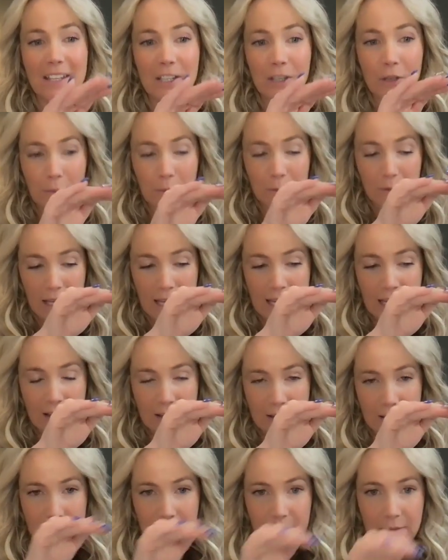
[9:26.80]
you
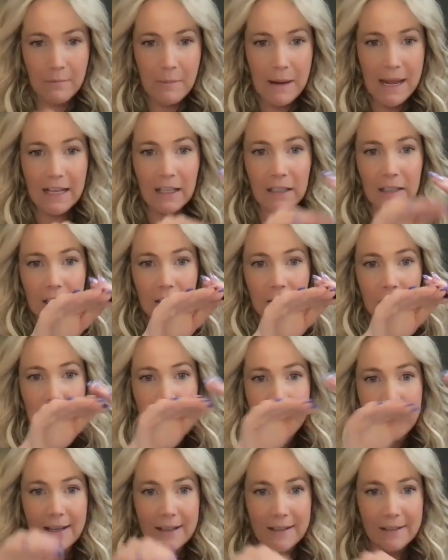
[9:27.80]
like make a little
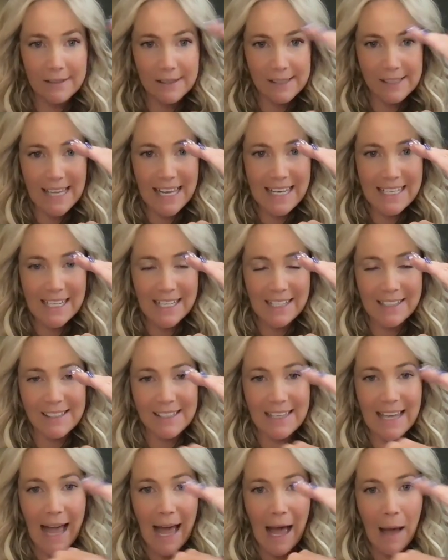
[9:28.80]
like
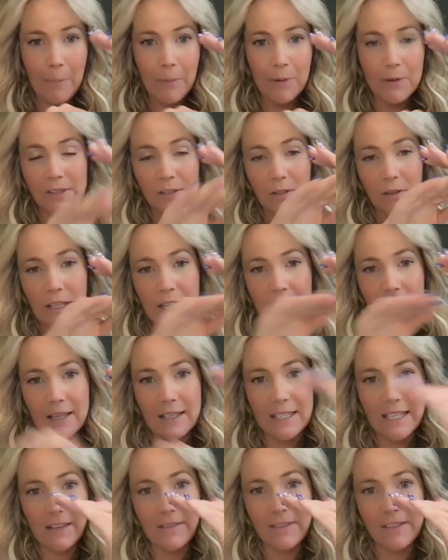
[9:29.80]
sentence gap so that
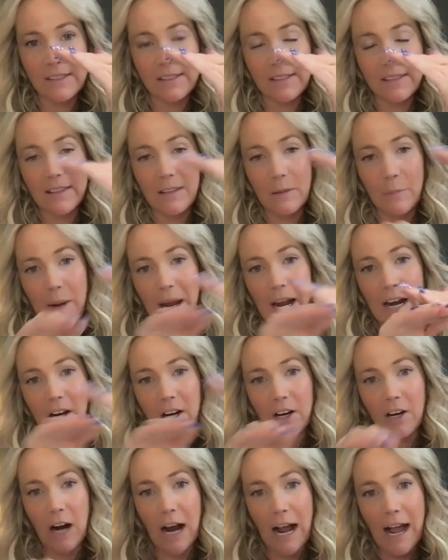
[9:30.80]
it gives the
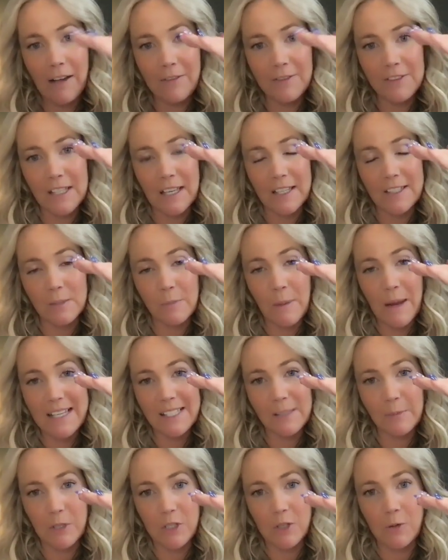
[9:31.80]
paragraphs a
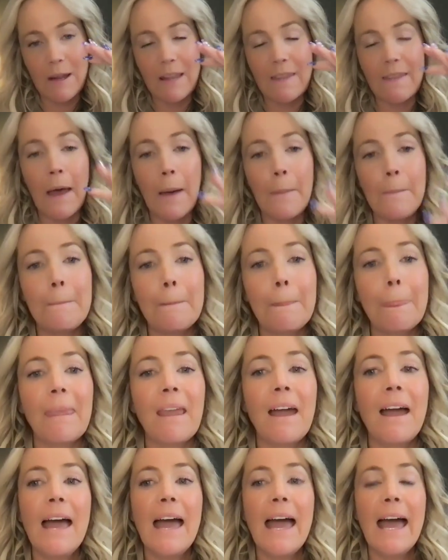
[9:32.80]
space between them.
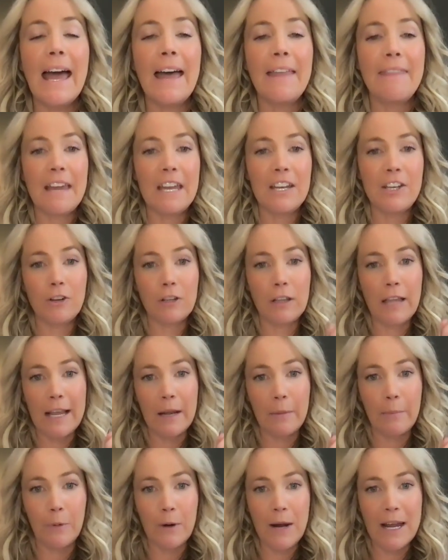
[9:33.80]
And then you're
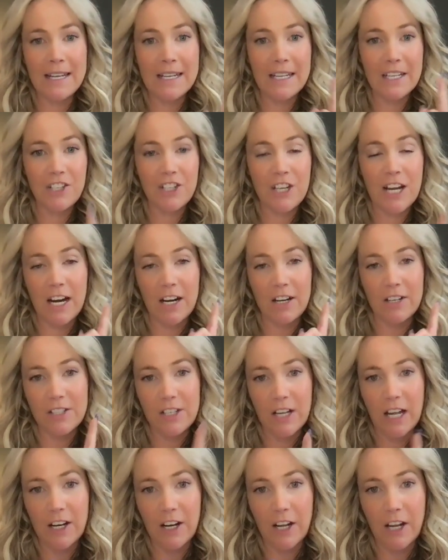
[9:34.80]
like, Brenda shares,
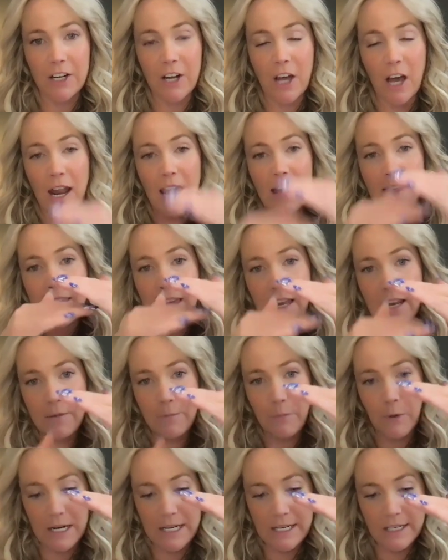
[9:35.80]
And
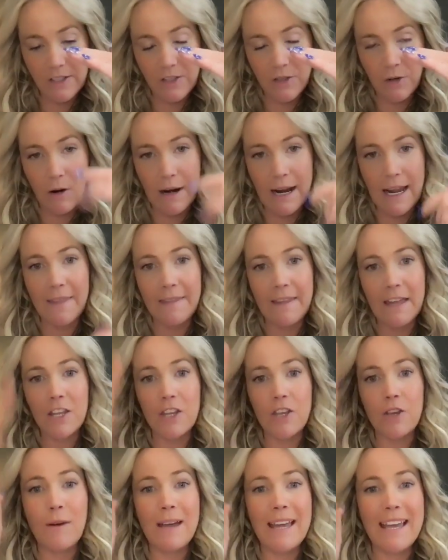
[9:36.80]
then Brenda's story. And
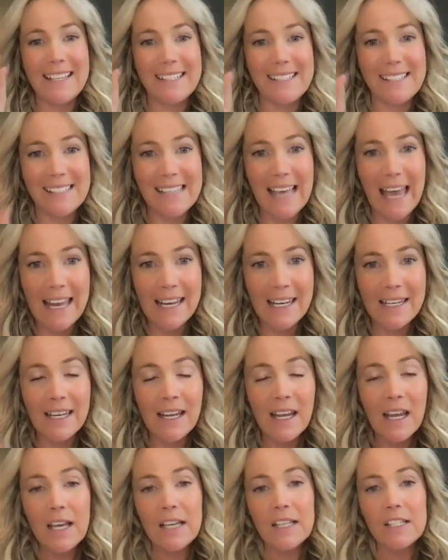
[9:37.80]
then you hit send
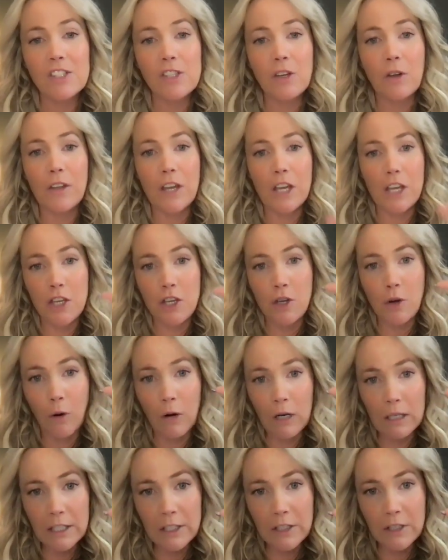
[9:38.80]
so that
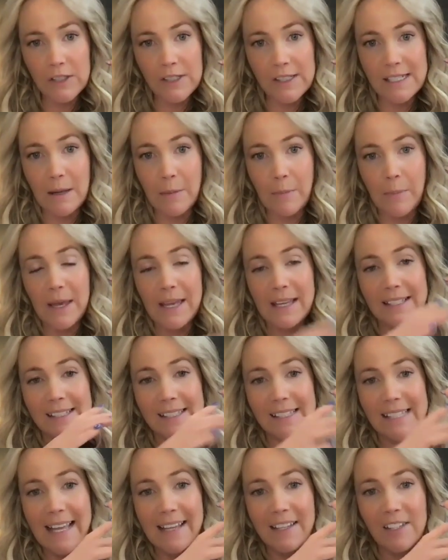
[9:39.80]
your little snippet
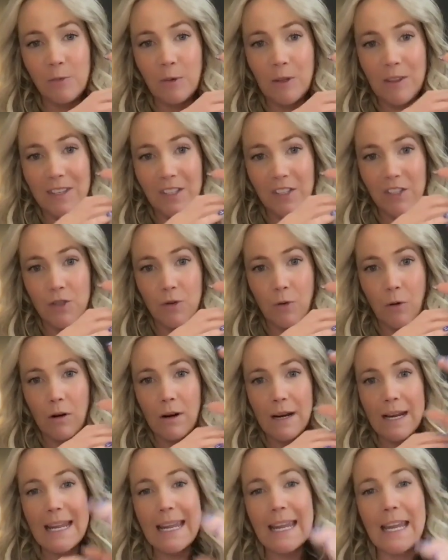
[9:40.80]
sends with the
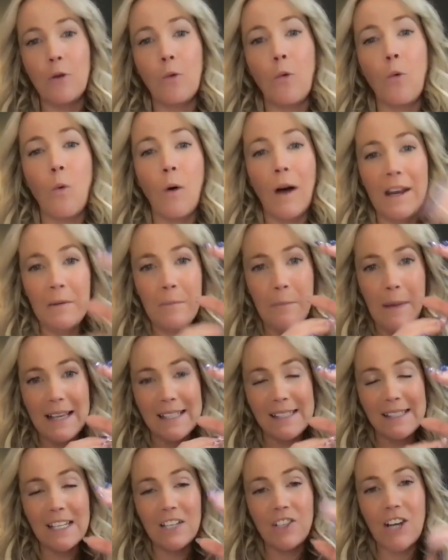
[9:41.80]
story in one
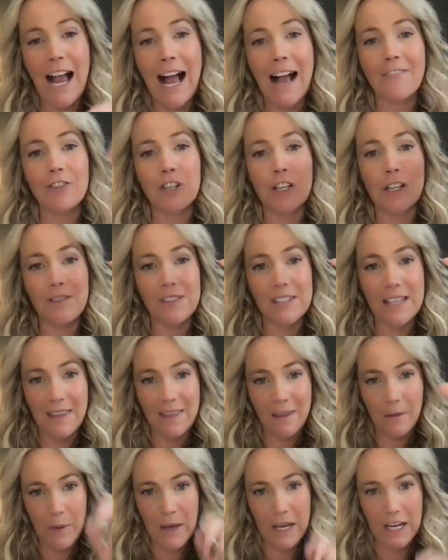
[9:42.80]
message after you've
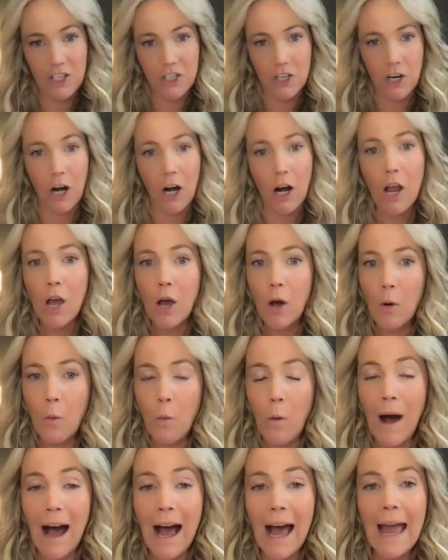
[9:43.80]
sent the picture.
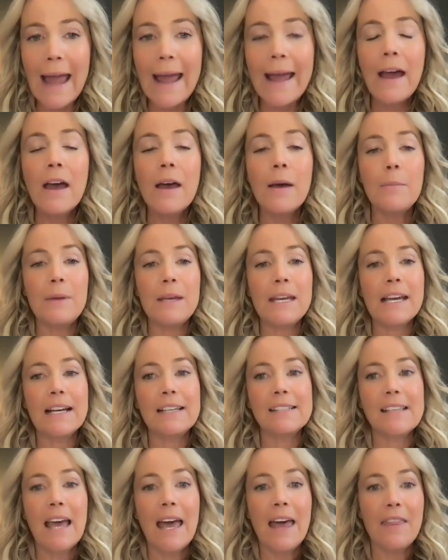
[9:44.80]
Why?
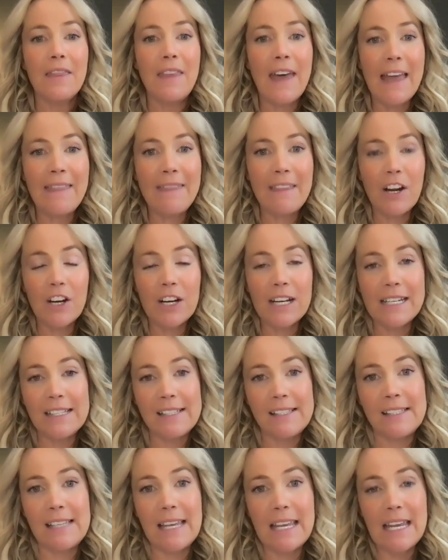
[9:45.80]
Because then they're going to
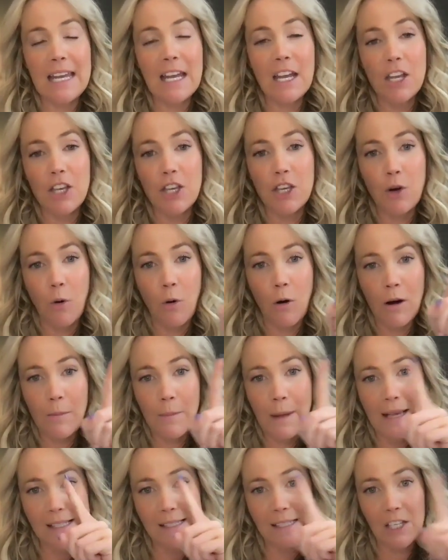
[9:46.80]
see your
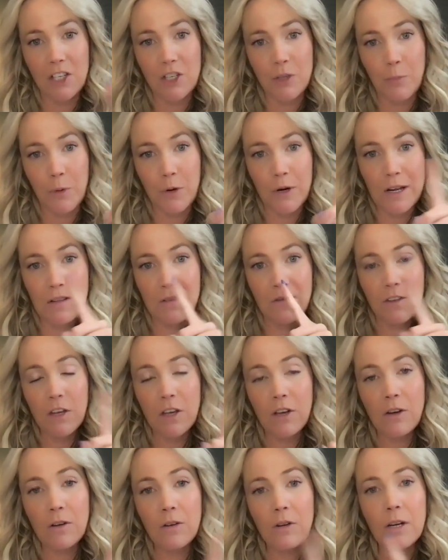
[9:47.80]
message
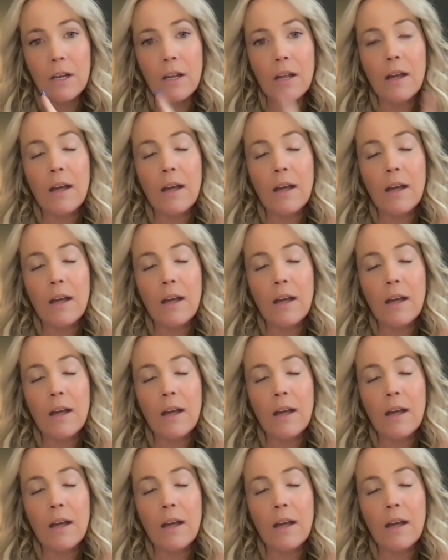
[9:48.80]
previewed